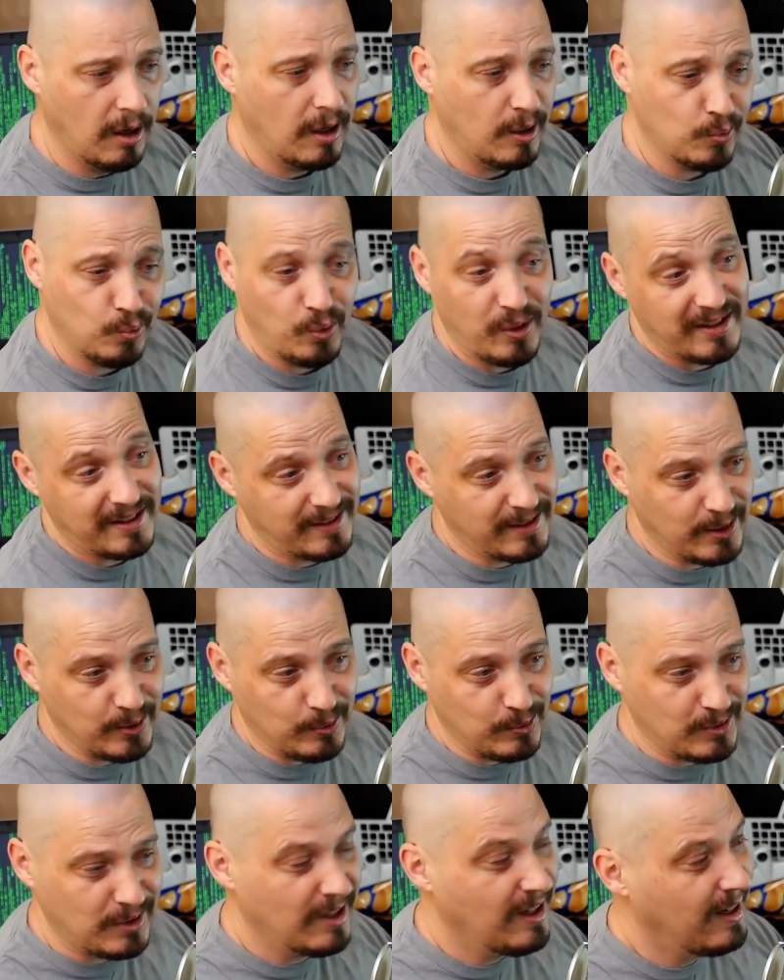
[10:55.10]
on
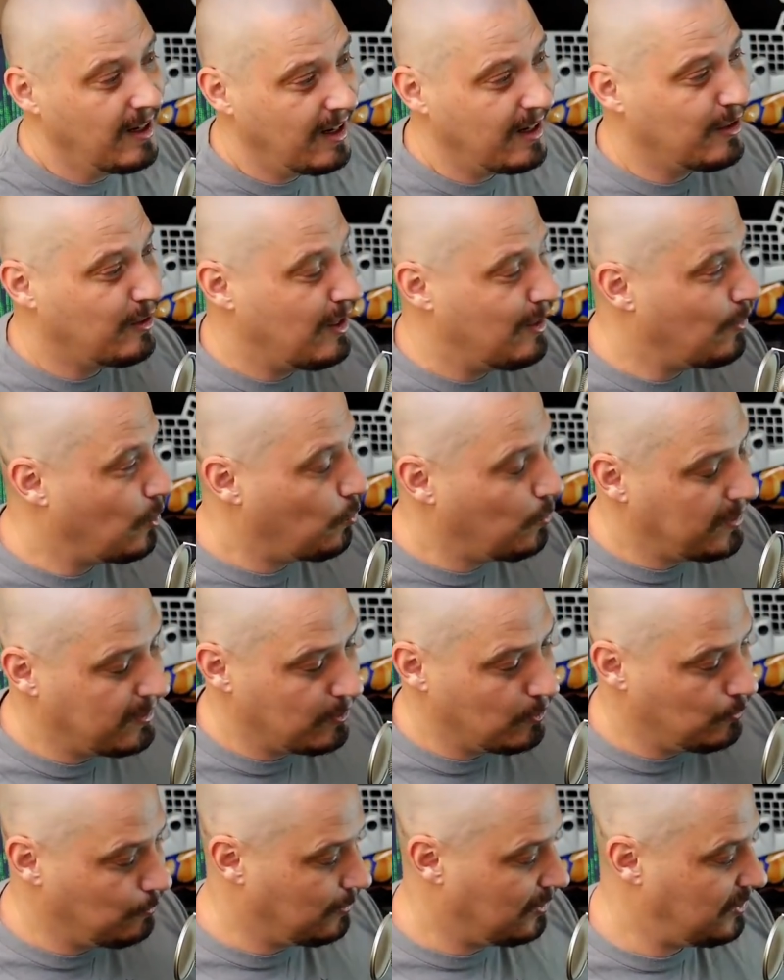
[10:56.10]
Windows. I don't have a
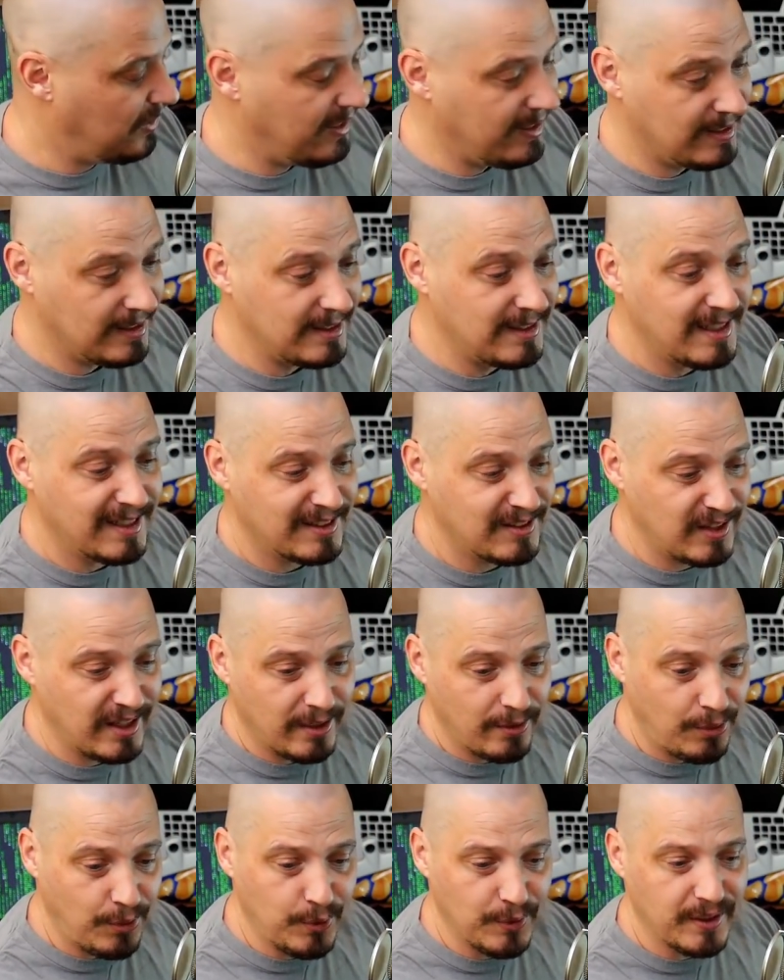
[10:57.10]
Windows machine to test
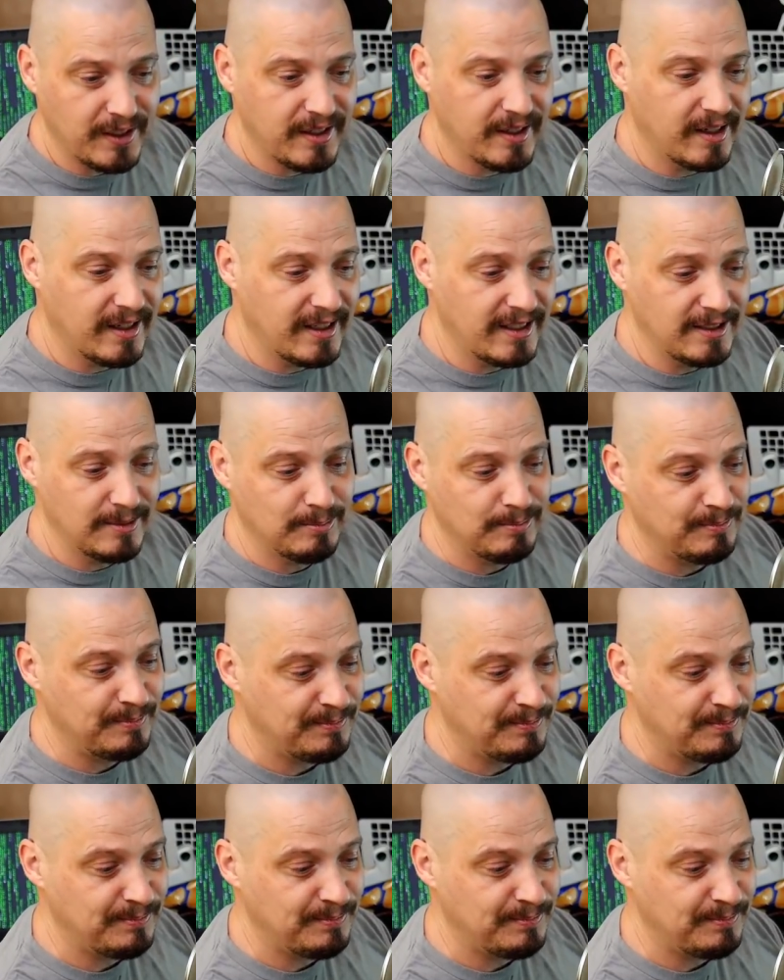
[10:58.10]
that theory on,